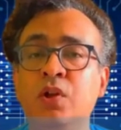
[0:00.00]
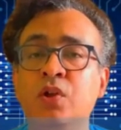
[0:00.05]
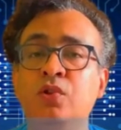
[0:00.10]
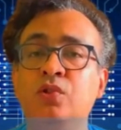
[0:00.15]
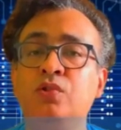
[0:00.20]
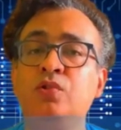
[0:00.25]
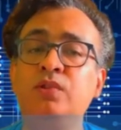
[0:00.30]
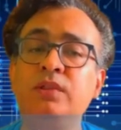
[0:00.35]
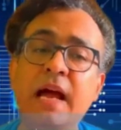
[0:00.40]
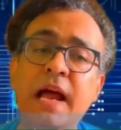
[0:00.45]

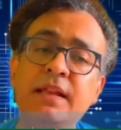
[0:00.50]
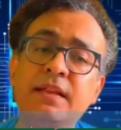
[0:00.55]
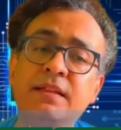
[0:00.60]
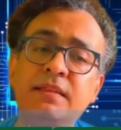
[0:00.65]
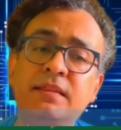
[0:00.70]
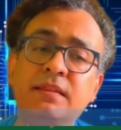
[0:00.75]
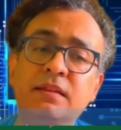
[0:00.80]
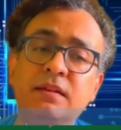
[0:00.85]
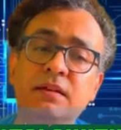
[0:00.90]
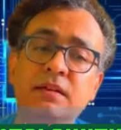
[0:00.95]
So that
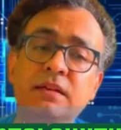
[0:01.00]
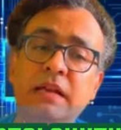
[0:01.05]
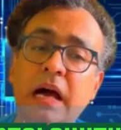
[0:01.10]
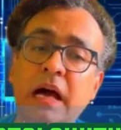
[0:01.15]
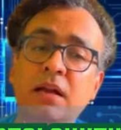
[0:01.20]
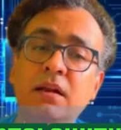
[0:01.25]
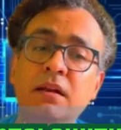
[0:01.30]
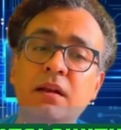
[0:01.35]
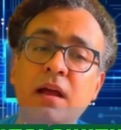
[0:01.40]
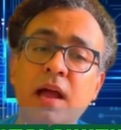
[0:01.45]
is
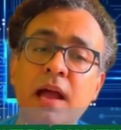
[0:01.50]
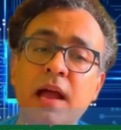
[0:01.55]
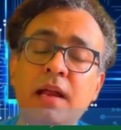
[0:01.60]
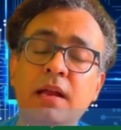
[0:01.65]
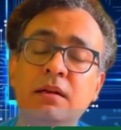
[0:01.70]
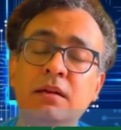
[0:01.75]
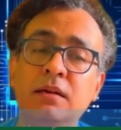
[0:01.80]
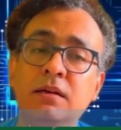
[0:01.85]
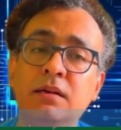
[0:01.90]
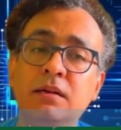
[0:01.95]
done,
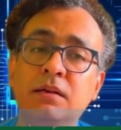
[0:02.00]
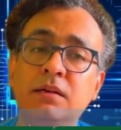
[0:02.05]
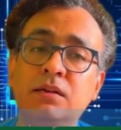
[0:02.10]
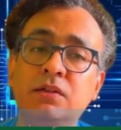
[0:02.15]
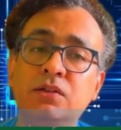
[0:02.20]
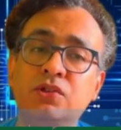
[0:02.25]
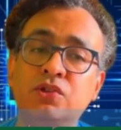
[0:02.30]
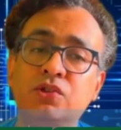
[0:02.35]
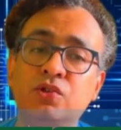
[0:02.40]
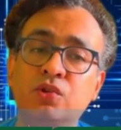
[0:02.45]
and
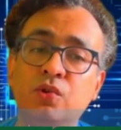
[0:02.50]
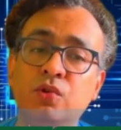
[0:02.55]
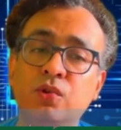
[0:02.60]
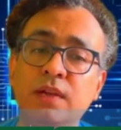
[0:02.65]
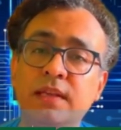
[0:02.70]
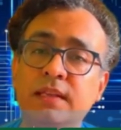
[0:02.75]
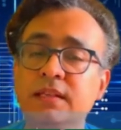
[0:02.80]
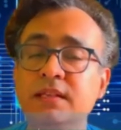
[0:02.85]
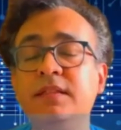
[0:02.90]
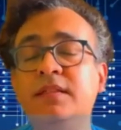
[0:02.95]
so
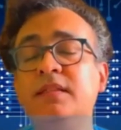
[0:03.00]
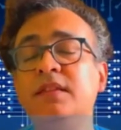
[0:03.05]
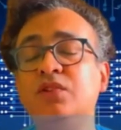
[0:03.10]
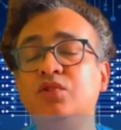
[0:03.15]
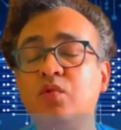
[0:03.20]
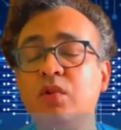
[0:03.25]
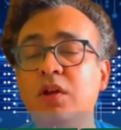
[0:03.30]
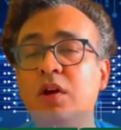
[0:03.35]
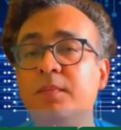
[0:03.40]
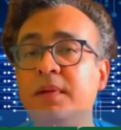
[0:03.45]
this is the
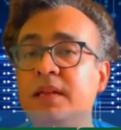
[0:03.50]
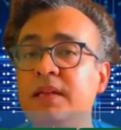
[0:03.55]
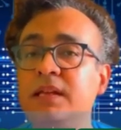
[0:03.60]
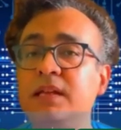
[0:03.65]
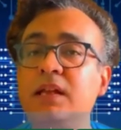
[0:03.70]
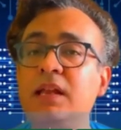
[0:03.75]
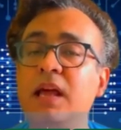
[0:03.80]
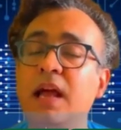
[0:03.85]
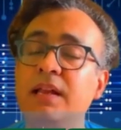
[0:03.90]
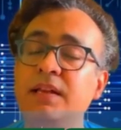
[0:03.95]
story of
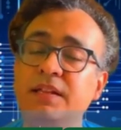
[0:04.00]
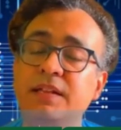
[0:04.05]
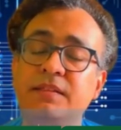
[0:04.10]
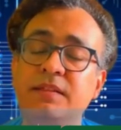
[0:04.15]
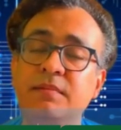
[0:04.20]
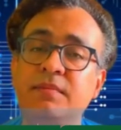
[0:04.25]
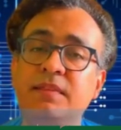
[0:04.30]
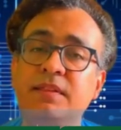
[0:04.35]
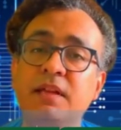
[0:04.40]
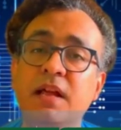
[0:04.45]
Intel and
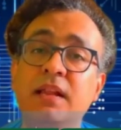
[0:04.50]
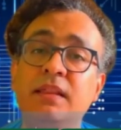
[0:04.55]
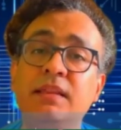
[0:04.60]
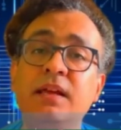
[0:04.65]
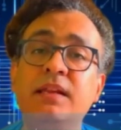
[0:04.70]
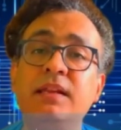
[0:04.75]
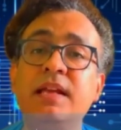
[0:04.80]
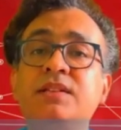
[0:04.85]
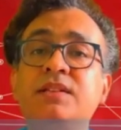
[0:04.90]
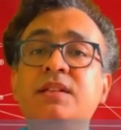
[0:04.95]
TSMC, and
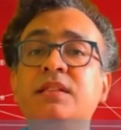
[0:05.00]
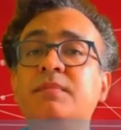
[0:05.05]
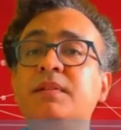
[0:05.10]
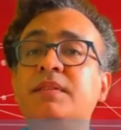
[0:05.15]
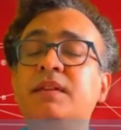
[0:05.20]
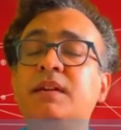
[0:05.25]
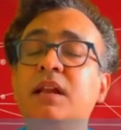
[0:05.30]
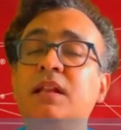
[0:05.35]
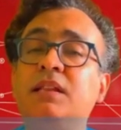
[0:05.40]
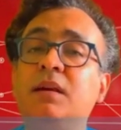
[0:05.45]
then is
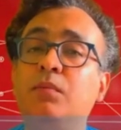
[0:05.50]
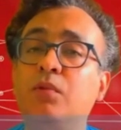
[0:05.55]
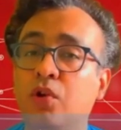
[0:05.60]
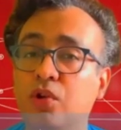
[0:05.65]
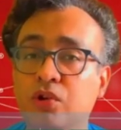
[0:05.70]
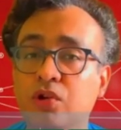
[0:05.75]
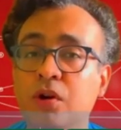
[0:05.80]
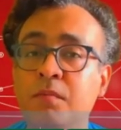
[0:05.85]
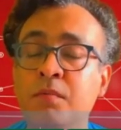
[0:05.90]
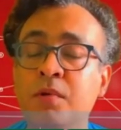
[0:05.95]
basically the
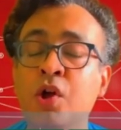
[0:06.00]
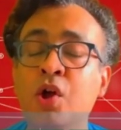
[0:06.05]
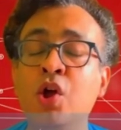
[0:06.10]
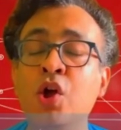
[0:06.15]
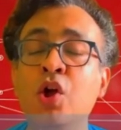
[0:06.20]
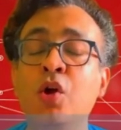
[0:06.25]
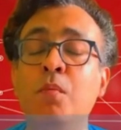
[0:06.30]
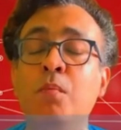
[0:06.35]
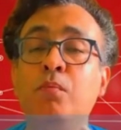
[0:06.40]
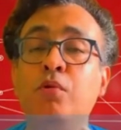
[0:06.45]
Broadcom.
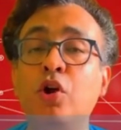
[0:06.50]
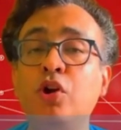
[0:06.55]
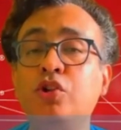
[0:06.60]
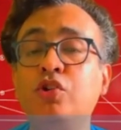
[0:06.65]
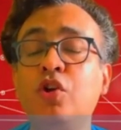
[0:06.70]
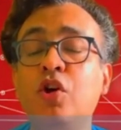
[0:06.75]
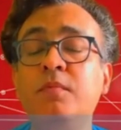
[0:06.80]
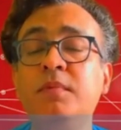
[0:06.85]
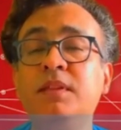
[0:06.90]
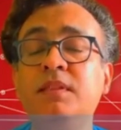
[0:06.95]

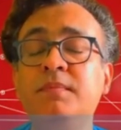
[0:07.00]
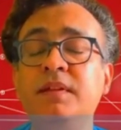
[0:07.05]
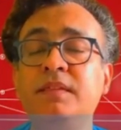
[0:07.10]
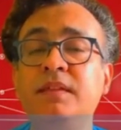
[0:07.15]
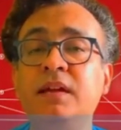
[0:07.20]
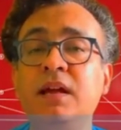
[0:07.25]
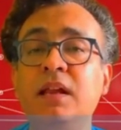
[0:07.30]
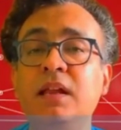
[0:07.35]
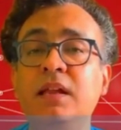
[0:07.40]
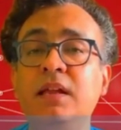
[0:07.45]
Broadcom is
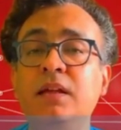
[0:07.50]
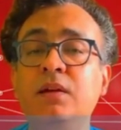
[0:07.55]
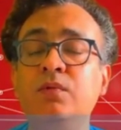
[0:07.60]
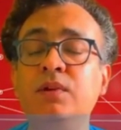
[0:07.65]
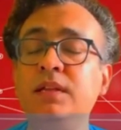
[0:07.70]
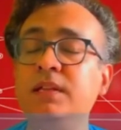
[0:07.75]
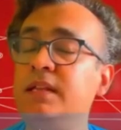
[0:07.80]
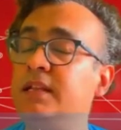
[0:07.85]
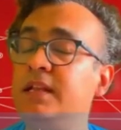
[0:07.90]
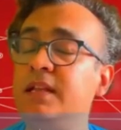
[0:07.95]
basically,
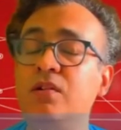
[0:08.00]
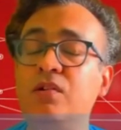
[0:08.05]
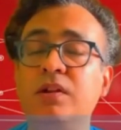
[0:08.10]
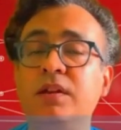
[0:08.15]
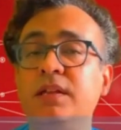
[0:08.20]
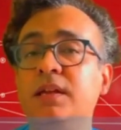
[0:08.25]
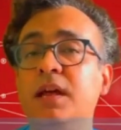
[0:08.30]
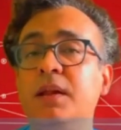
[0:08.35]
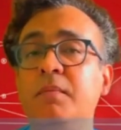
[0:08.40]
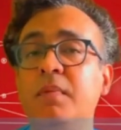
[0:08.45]
we
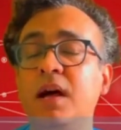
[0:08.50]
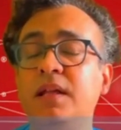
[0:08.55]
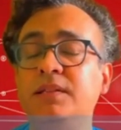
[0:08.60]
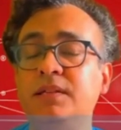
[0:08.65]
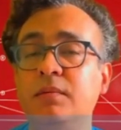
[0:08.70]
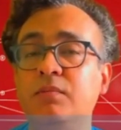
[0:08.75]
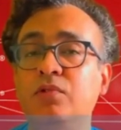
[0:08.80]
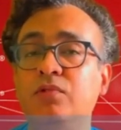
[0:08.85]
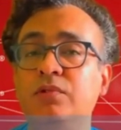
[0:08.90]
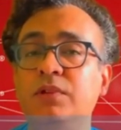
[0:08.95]
not hear
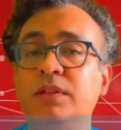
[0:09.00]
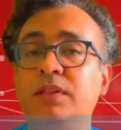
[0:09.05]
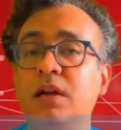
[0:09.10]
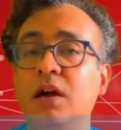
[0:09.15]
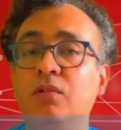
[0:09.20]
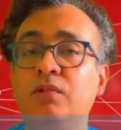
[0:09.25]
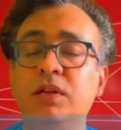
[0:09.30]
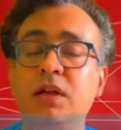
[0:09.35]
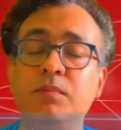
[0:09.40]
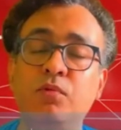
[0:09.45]
much about this,
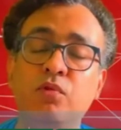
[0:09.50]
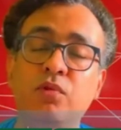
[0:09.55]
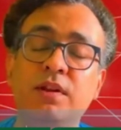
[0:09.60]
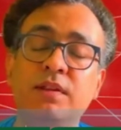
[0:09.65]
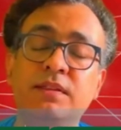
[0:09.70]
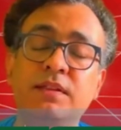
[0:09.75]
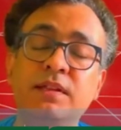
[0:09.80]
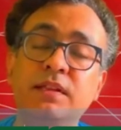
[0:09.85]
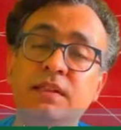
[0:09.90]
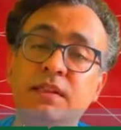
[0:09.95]
how they are
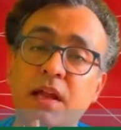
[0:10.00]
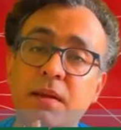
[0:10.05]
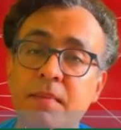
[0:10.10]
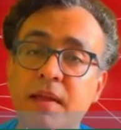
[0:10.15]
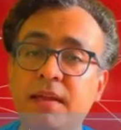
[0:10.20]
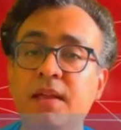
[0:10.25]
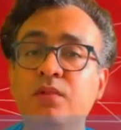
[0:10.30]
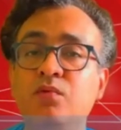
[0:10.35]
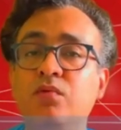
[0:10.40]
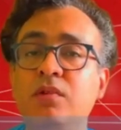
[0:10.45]
progressing. They are
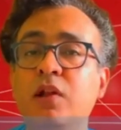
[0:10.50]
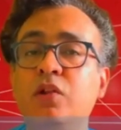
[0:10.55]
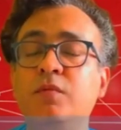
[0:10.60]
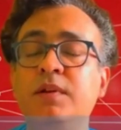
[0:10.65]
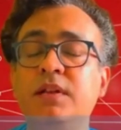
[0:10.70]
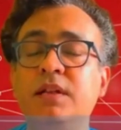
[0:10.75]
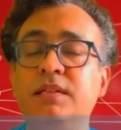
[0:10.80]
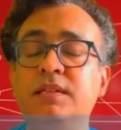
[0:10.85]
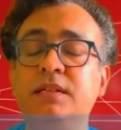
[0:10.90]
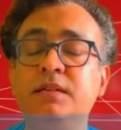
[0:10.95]
making 2
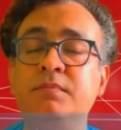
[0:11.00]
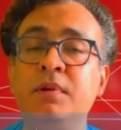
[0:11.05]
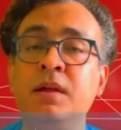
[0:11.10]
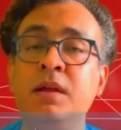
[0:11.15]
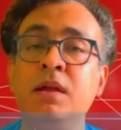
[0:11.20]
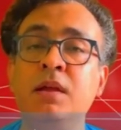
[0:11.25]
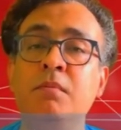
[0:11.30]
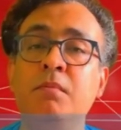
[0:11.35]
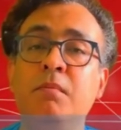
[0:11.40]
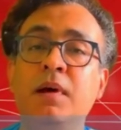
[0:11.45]
nanometer chip,
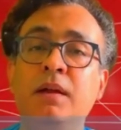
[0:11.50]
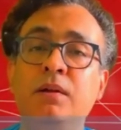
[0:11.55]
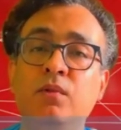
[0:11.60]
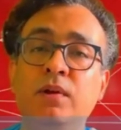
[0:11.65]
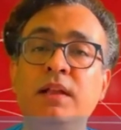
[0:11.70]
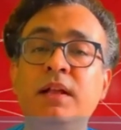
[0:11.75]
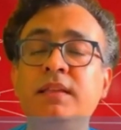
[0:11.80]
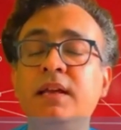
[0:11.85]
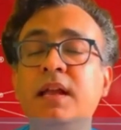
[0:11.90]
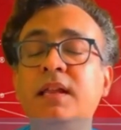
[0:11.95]
but
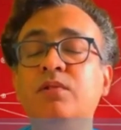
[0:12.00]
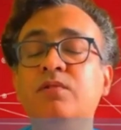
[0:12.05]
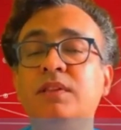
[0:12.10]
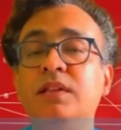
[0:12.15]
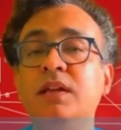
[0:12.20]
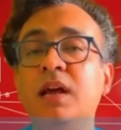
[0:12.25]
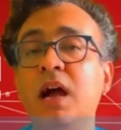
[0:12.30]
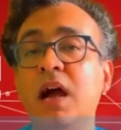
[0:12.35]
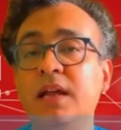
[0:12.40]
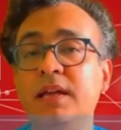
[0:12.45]
whether they are
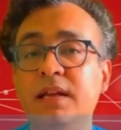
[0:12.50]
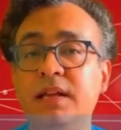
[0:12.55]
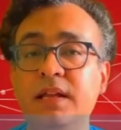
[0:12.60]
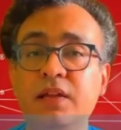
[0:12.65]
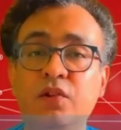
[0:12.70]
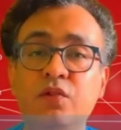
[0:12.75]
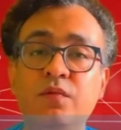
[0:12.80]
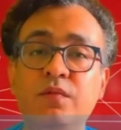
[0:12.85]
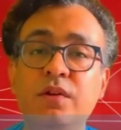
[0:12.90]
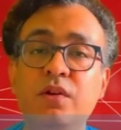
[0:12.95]
using high
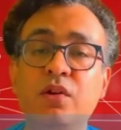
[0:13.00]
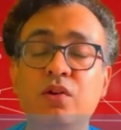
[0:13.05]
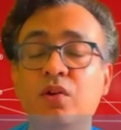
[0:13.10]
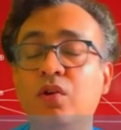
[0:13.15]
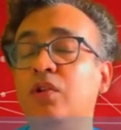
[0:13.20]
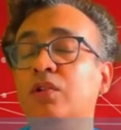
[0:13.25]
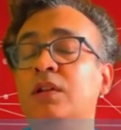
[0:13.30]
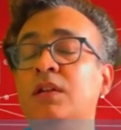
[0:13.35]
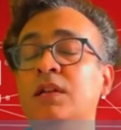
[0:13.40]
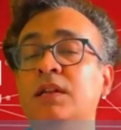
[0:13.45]
NA-EUV or
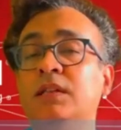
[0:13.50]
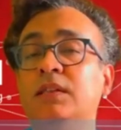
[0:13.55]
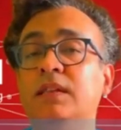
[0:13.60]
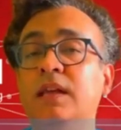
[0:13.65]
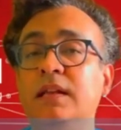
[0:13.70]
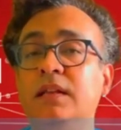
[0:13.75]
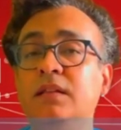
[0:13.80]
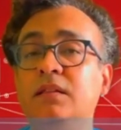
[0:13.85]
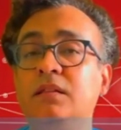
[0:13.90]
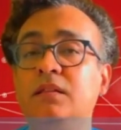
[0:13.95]
not,
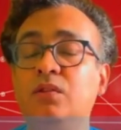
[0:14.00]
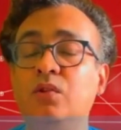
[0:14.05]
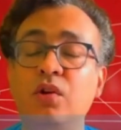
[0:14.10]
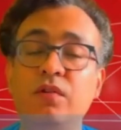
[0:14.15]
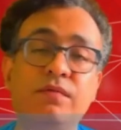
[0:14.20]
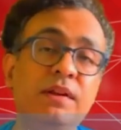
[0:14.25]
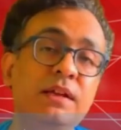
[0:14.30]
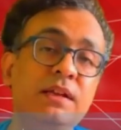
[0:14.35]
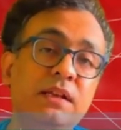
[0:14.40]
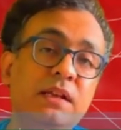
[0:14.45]
that is
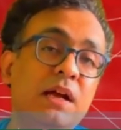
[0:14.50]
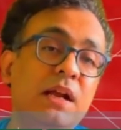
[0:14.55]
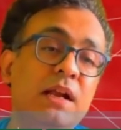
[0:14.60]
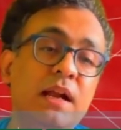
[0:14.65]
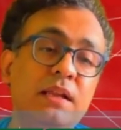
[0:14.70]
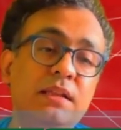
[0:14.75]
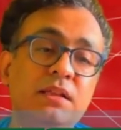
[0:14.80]
not very clear at